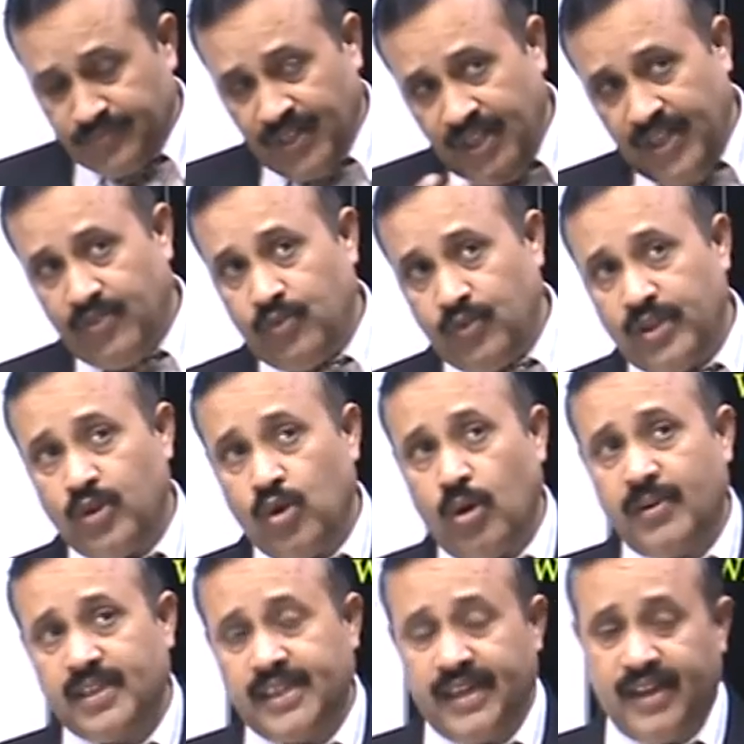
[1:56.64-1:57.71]
If we go
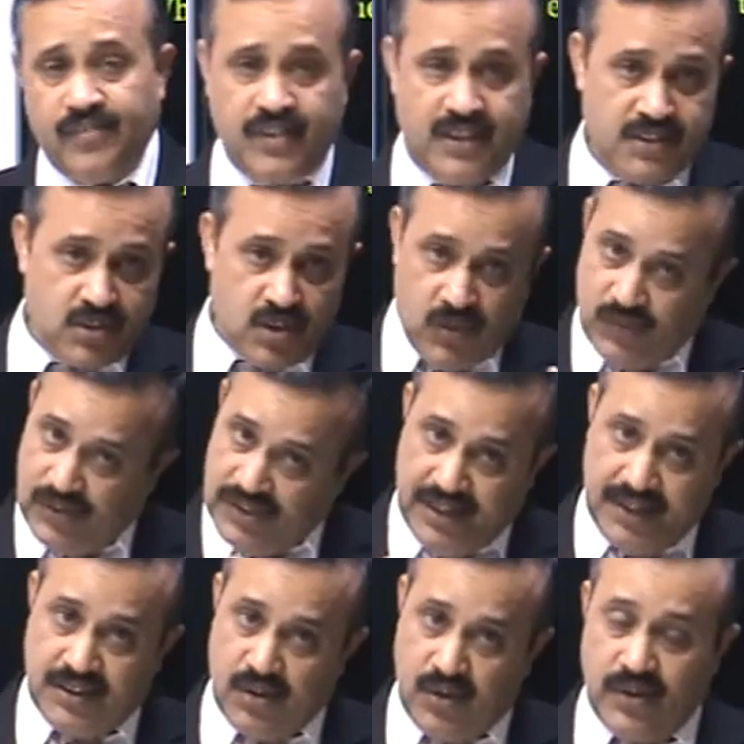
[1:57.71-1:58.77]
by the definition of
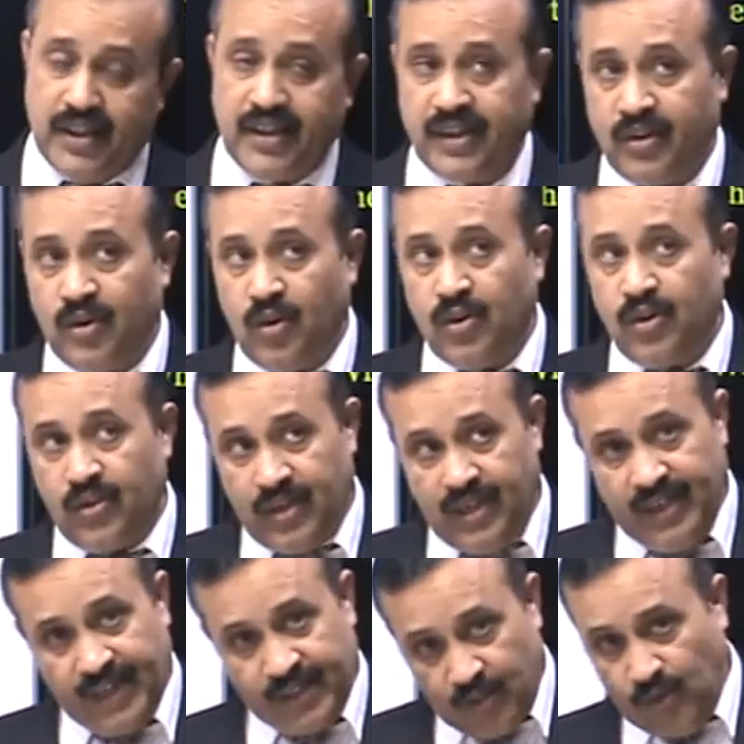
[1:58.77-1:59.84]
electronic record or
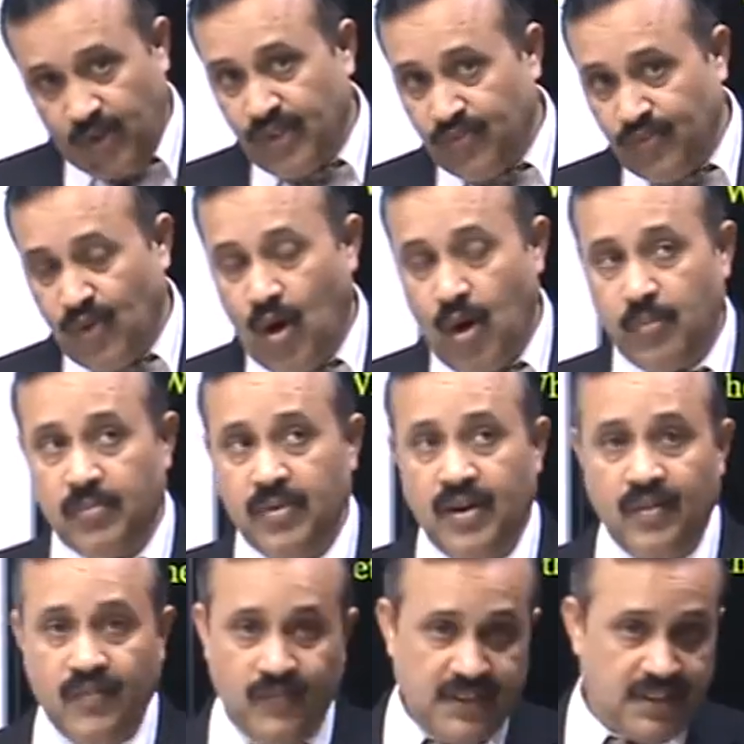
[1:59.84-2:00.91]
electronic form
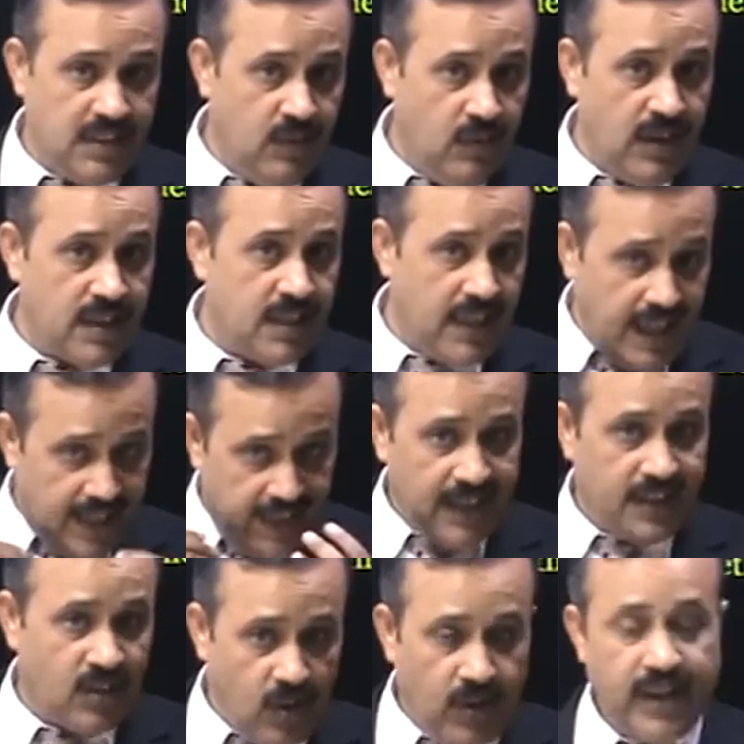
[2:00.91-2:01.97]
which covers the
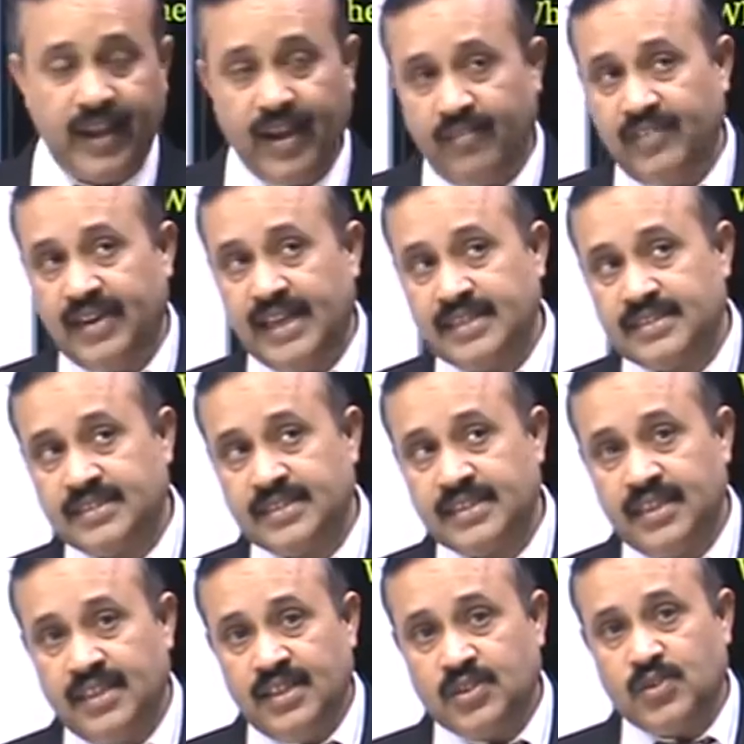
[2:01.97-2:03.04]
electronic evidence,
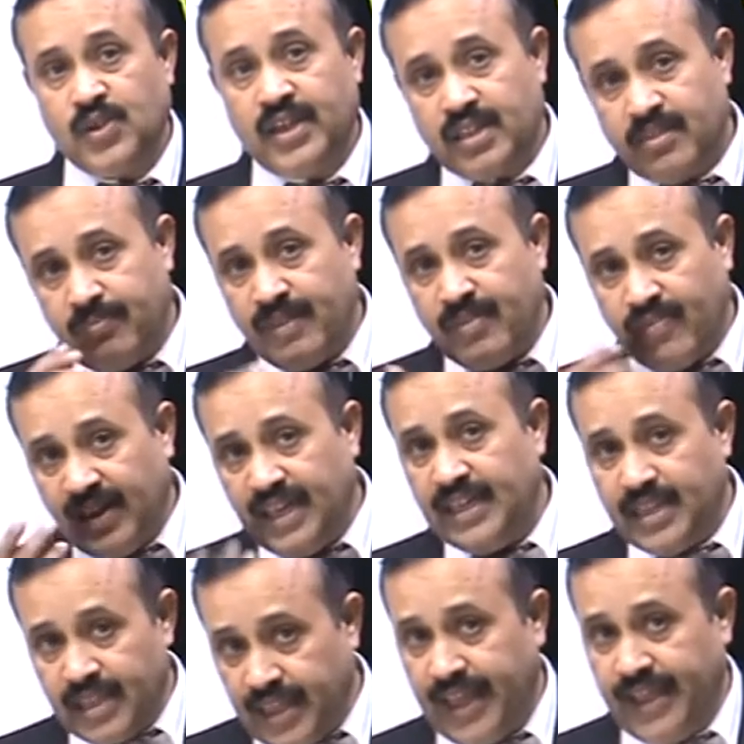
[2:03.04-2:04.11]
so it specifically
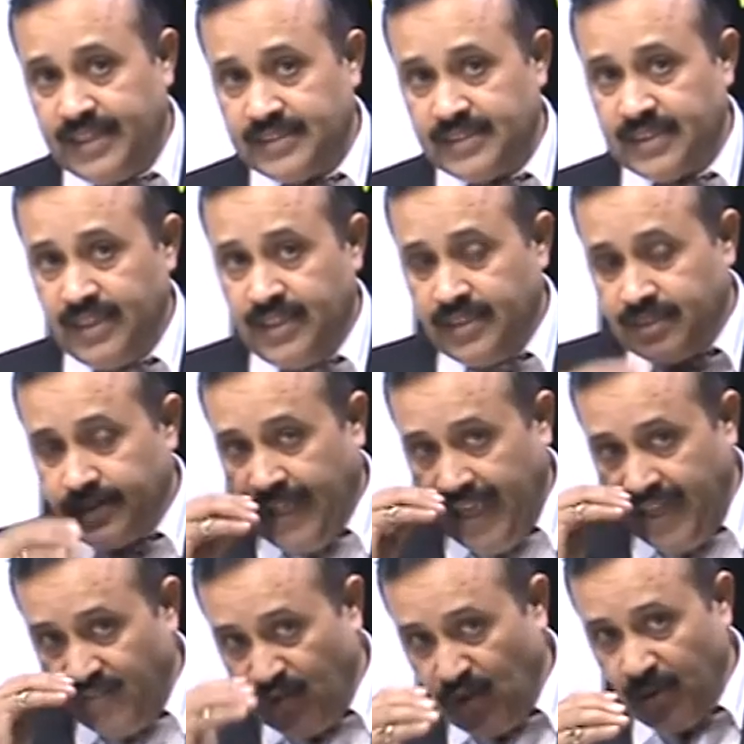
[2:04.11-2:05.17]
says the
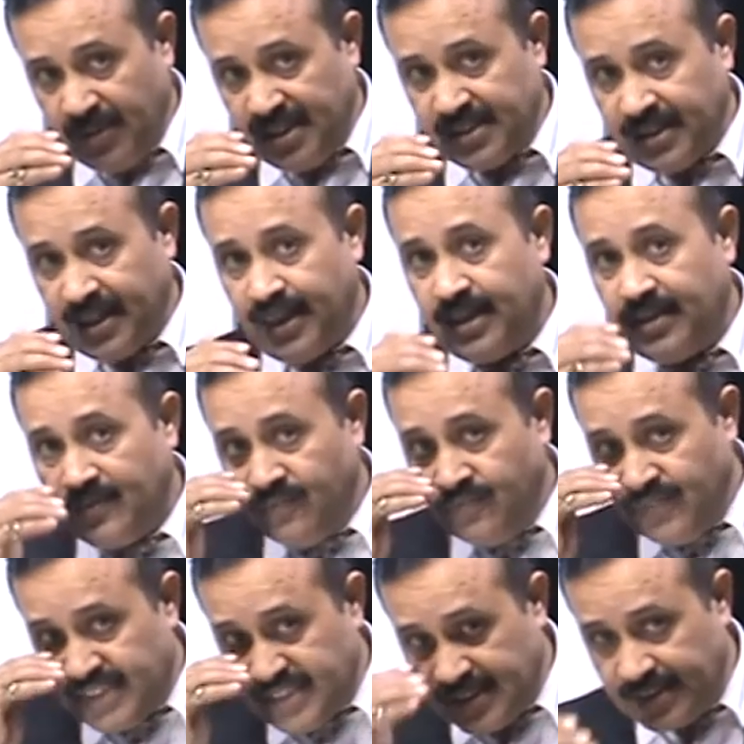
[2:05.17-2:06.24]
information
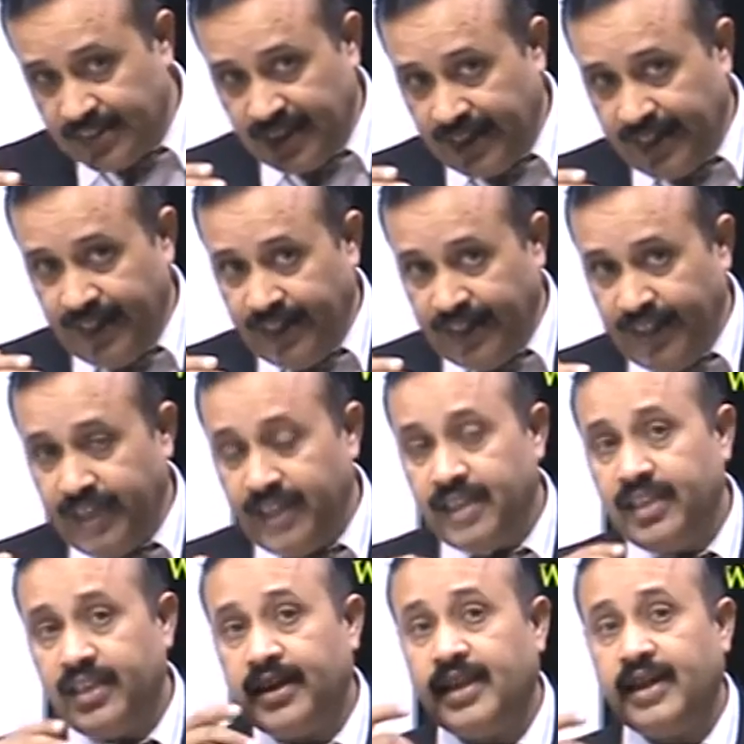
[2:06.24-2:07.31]
which is generated
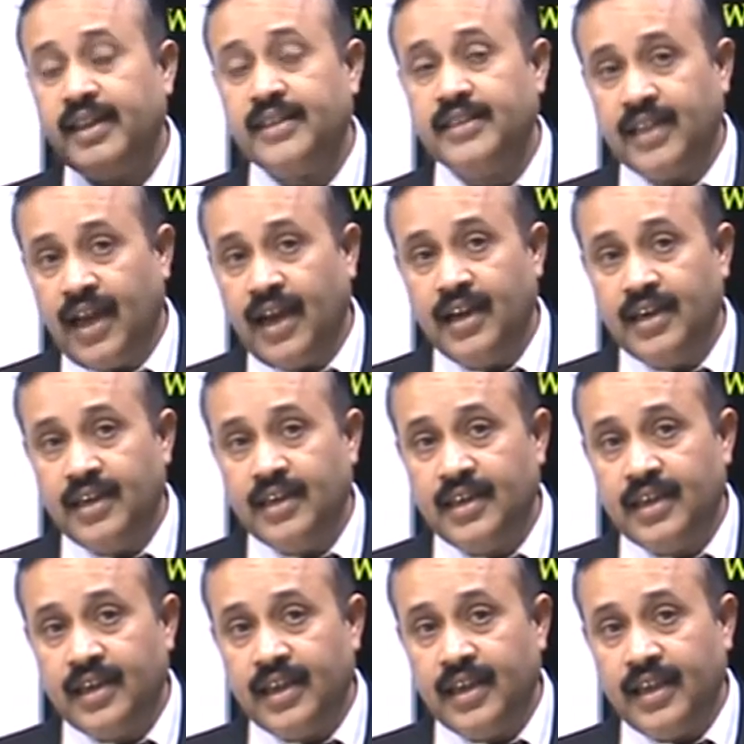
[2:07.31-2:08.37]
in the
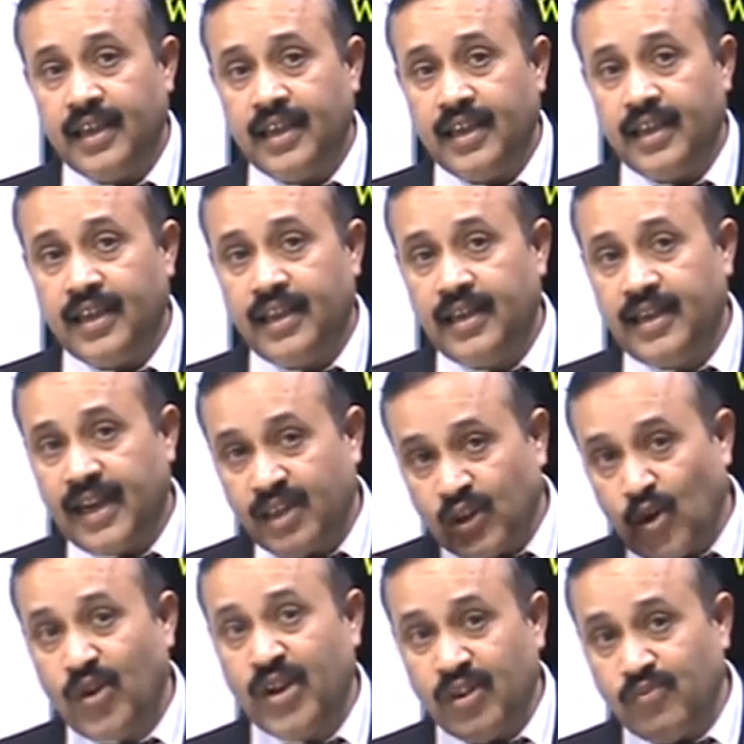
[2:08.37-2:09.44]

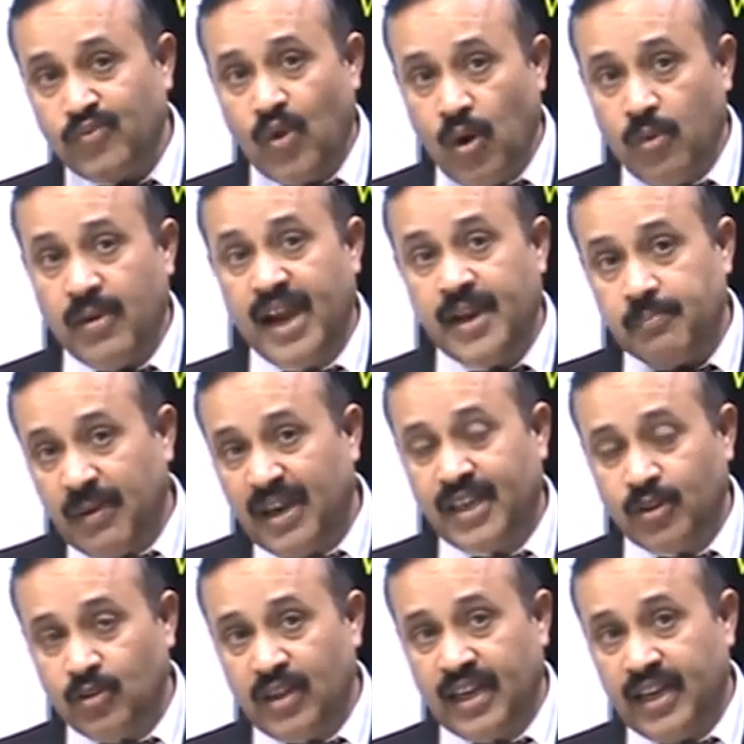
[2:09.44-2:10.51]
electronic form and
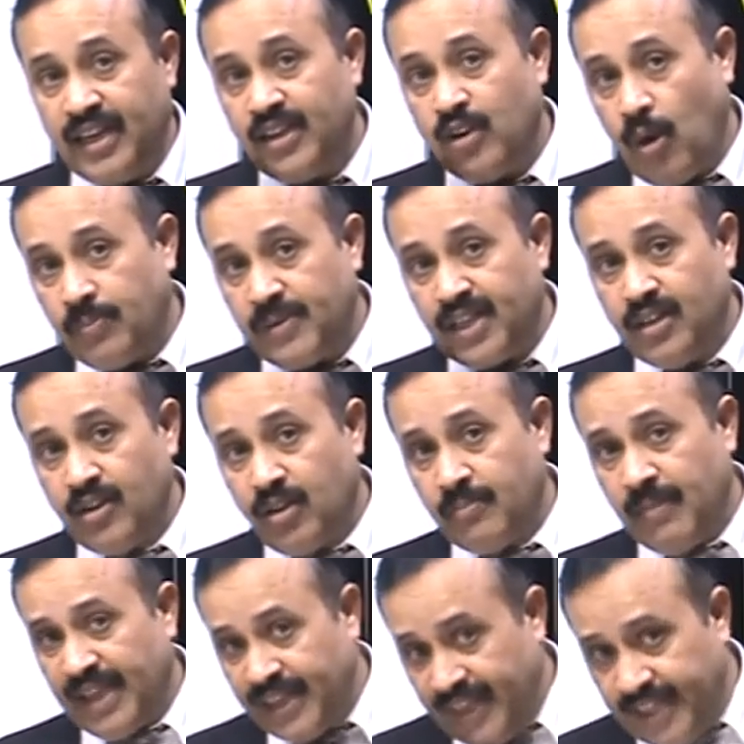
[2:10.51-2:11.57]
particularly in optical or
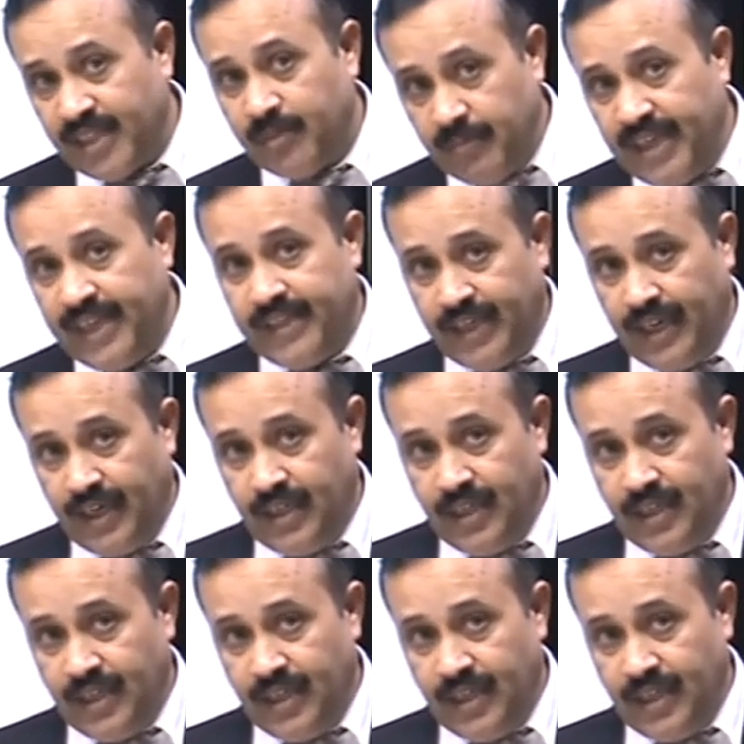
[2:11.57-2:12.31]
magnetic media.